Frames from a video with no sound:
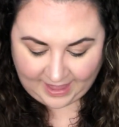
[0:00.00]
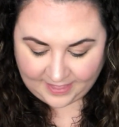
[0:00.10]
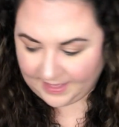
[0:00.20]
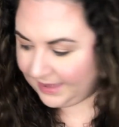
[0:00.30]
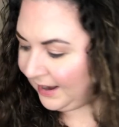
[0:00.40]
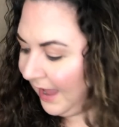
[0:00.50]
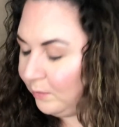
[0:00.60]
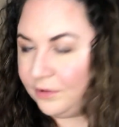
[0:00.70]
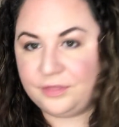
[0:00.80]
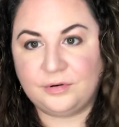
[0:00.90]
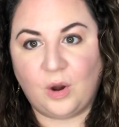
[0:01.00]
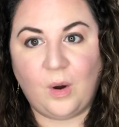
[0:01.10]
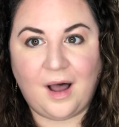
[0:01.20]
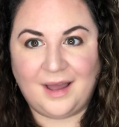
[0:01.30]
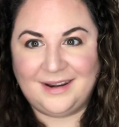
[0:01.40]
And then I will throw
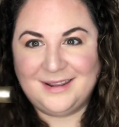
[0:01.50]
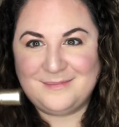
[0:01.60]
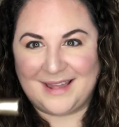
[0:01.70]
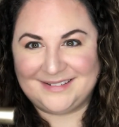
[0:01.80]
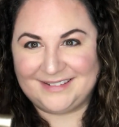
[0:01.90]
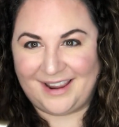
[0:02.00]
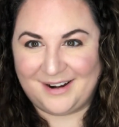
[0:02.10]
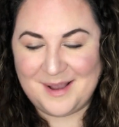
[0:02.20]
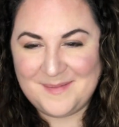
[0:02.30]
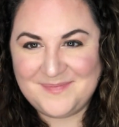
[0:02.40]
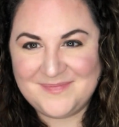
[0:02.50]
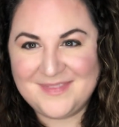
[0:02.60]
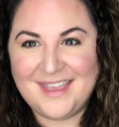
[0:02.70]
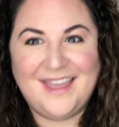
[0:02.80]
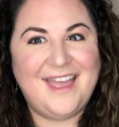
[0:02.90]
on mascara
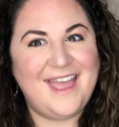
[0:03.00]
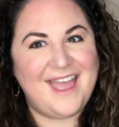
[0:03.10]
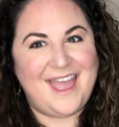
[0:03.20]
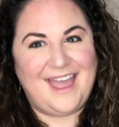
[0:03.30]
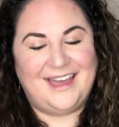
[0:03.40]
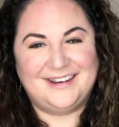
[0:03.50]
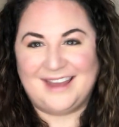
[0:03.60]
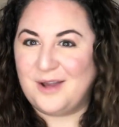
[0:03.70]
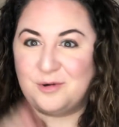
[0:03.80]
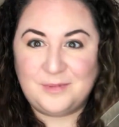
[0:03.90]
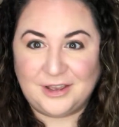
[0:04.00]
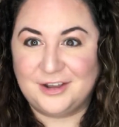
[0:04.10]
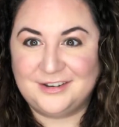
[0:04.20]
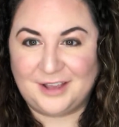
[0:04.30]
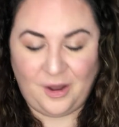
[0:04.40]
and I will be
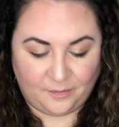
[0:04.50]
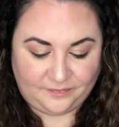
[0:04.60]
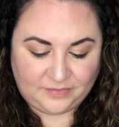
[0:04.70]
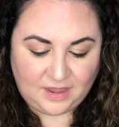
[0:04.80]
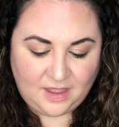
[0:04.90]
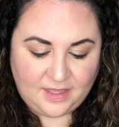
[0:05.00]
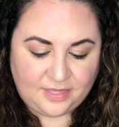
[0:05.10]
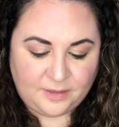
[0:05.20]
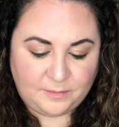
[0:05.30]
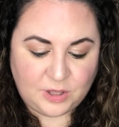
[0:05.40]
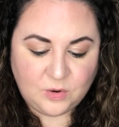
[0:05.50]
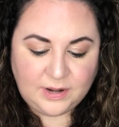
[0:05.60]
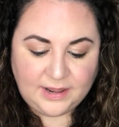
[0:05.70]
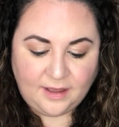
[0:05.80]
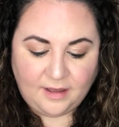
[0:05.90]
good to go. The
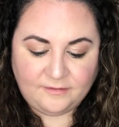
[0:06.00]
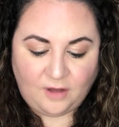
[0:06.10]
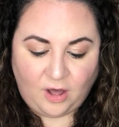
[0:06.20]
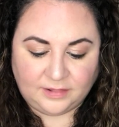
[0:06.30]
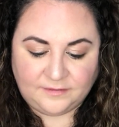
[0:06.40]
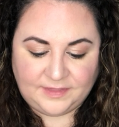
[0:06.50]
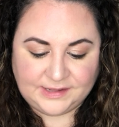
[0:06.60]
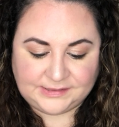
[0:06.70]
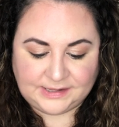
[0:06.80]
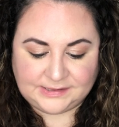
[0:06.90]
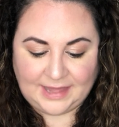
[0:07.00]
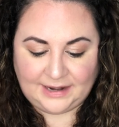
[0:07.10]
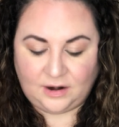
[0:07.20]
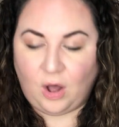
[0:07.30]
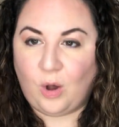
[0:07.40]
beauty of all of this is that
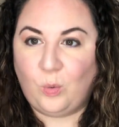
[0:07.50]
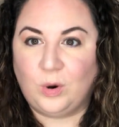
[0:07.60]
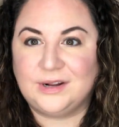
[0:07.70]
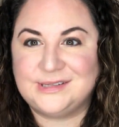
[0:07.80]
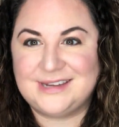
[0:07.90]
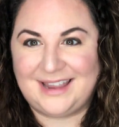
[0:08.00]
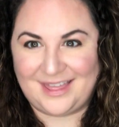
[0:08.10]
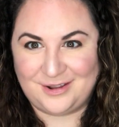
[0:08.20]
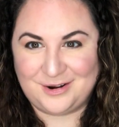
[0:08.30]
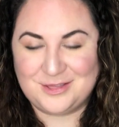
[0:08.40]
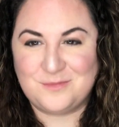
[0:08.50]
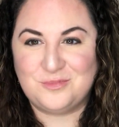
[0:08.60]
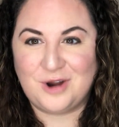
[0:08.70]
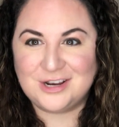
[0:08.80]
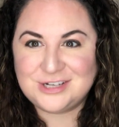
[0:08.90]
it all works together. The
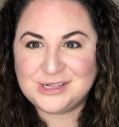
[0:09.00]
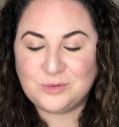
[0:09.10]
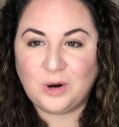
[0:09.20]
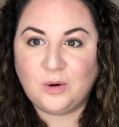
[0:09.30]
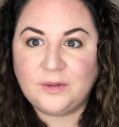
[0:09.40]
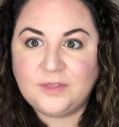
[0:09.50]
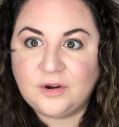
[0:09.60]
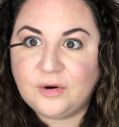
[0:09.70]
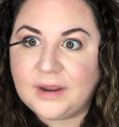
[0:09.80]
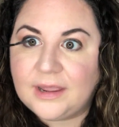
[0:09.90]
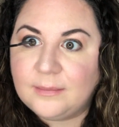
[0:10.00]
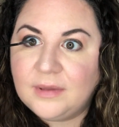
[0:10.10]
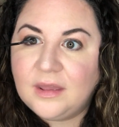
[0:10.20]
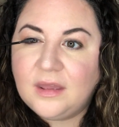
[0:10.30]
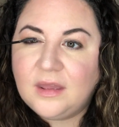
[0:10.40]
brushes work with the
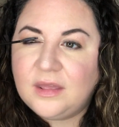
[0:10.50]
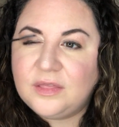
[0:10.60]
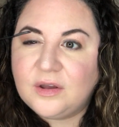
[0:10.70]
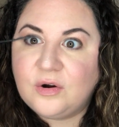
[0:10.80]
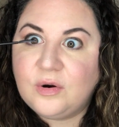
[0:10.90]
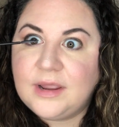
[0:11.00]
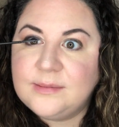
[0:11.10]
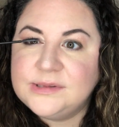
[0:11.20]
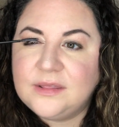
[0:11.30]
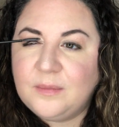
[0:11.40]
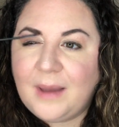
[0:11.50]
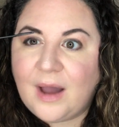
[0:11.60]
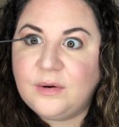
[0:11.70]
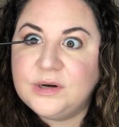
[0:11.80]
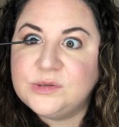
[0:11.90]
creams and the
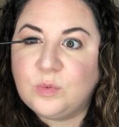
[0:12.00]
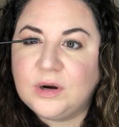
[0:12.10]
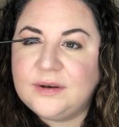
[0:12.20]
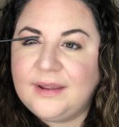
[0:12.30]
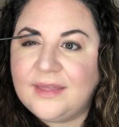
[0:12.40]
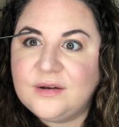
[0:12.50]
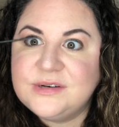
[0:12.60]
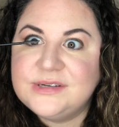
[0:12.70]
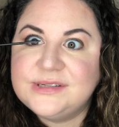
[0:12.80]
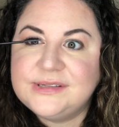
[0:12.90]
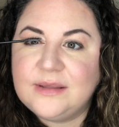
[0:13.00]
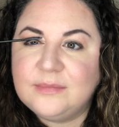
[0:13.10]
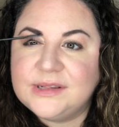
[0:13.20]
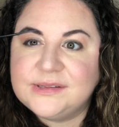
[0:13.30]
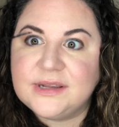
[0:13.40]
powders work together
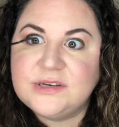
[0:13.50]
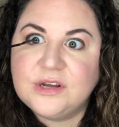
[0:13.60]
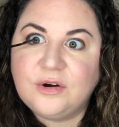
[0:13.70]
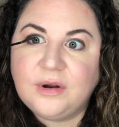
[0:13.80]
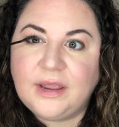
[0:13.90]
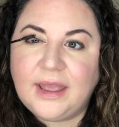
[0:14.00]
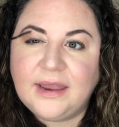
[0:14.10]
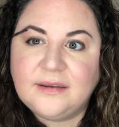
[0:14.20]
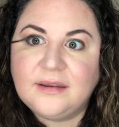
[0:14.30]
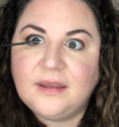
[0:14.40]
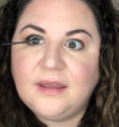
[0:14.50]
seamlessly to create